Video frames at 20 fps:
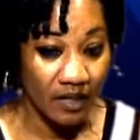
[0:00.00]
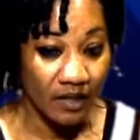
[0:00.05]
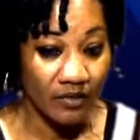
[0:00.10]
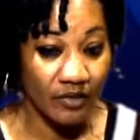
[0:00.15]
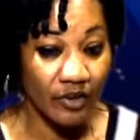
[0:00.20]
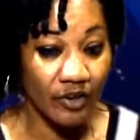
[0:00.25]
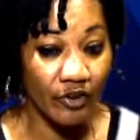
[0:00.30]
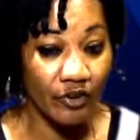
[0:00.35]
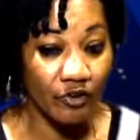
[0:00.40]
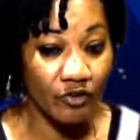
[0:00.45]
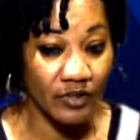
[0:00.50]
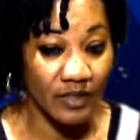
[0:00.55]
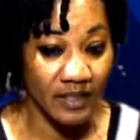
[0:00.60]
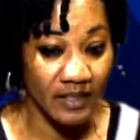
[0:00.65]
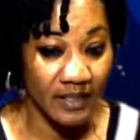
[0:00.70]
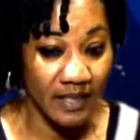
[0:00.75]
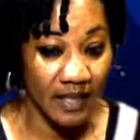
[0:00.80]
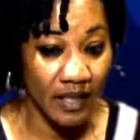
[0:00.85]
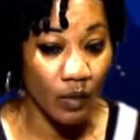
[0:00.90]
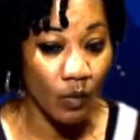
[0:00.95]
The girls
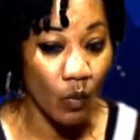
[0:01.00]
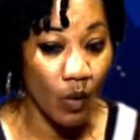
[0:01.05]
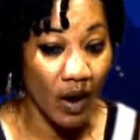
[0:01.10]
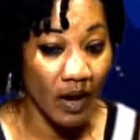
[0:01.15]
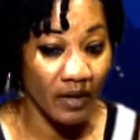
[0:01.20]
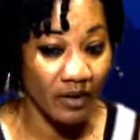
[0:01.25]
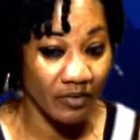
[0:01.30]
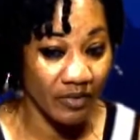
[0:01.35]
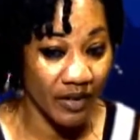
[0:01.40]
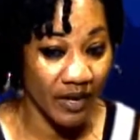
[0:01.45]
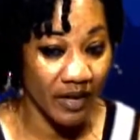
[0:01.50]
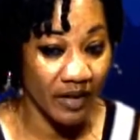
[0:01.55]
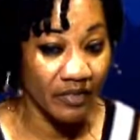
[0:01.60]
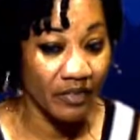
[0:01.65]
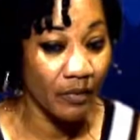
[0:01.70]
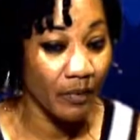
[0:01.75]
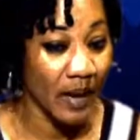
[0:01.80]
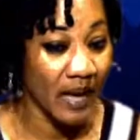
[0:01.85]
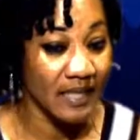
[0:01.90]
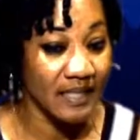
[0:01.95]
say while there,
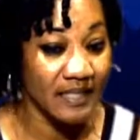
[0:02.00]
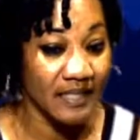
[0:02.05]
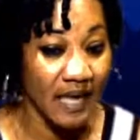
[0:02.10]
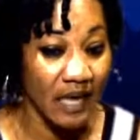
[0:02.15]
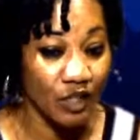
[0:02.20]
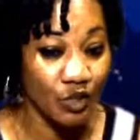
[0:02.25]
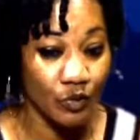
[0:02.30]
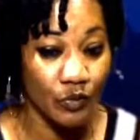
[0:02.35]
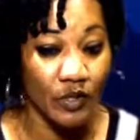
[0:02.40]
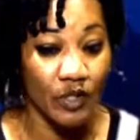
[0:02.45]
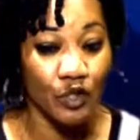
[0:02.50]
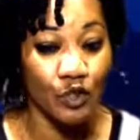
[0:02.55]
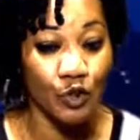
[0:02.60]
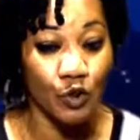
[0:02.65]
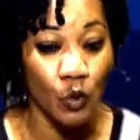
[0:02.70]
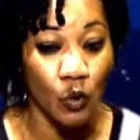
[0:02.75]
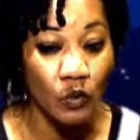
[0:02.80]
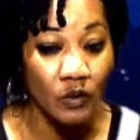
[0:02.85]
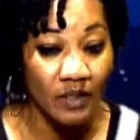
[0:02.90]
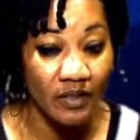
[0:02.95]
the man sexually
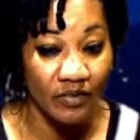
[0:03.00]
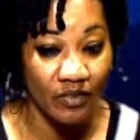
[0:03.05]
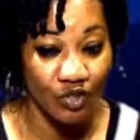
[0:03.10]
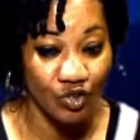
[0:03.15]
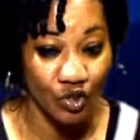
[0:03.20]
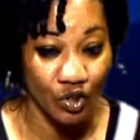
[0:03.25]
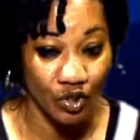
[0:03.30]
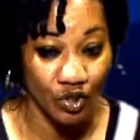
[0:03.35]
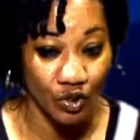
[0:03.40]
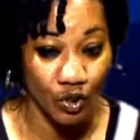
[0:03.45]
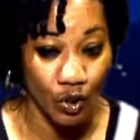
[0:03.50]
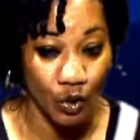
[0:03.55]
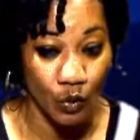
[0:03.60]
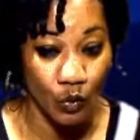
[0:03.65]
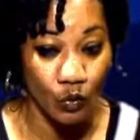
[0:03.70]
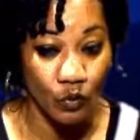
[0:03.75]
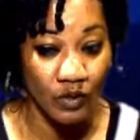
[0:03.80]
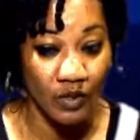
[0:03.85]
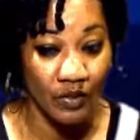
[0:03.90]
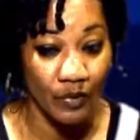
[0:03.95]
assaulted the
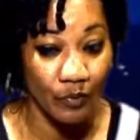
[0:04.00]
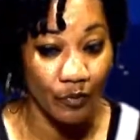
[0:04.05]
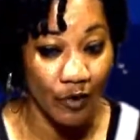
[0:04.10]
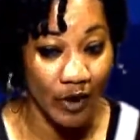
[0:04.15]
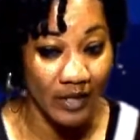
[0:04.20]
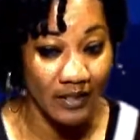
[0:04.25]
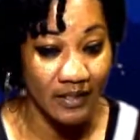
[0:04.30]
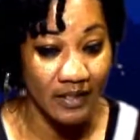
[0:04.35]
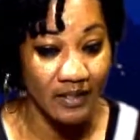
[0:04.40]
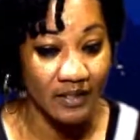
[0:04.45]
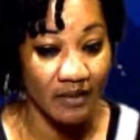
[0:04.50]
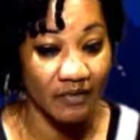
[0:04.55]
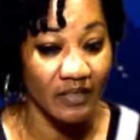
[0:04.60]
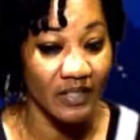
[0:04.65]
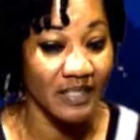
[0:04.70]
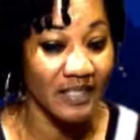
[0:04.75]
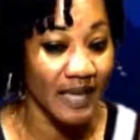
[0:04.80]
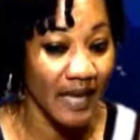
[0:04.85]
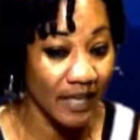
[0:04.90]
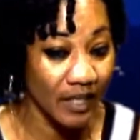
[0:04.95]
6-year-old in the presence of the
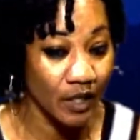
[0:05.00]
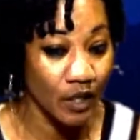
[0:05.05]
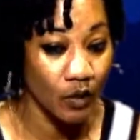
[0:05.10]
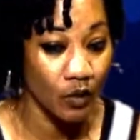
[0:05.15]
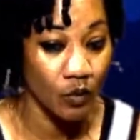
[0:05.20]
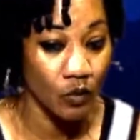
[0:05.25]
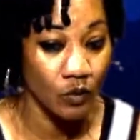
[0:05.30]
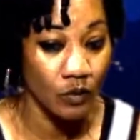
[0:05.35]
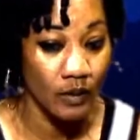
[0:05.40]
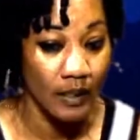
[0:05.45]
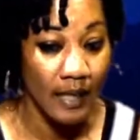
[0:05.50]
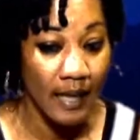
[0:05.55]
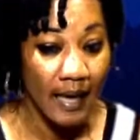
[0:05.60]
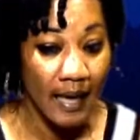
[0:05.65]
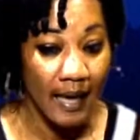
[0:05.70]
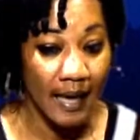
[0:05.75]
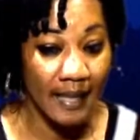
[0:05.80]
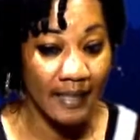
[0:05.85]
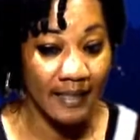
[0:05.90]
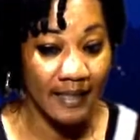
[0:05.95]
10-year-old
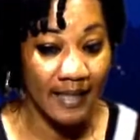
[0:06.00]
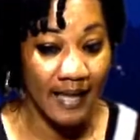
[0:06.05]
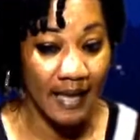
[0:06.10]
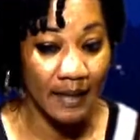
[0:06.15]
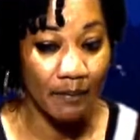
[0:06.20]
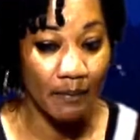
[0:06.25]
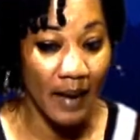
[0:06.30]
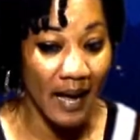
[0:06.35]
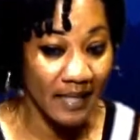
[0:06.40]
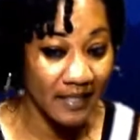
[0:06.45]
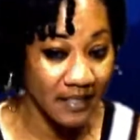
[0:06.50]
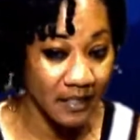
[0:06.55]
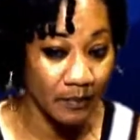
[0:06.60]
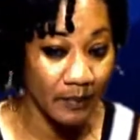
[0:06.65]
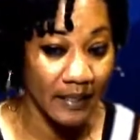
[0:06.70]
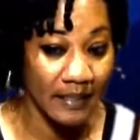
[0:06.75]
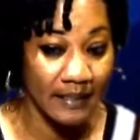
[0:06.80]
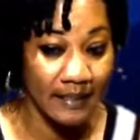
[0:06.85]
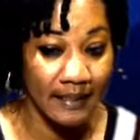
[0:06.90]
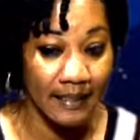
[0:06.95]
and then
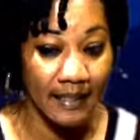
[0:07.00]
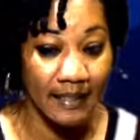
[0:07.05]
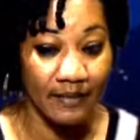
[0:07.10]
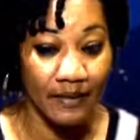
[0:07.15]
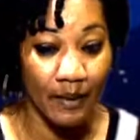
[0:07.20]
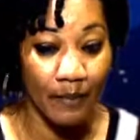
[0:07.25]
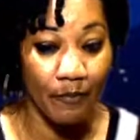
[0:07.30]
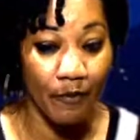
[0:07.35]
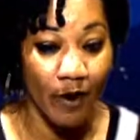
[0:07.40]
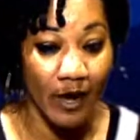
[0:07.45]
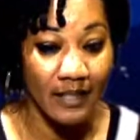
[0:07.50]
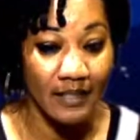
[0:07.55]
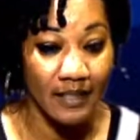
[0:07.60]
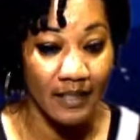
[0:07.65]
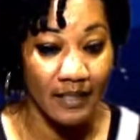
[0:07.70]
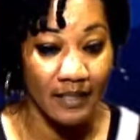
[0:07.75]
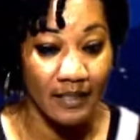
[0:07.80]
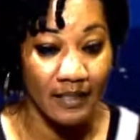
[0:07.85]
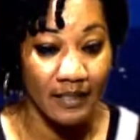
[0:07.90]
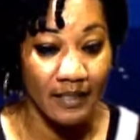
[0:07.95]
masturbated in their
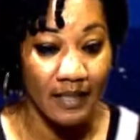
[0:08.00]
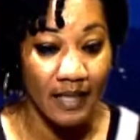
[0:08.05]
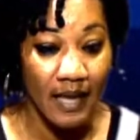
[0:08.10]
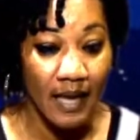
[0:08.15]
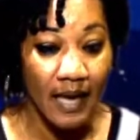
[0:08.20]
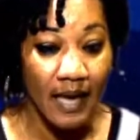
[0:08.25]
presence.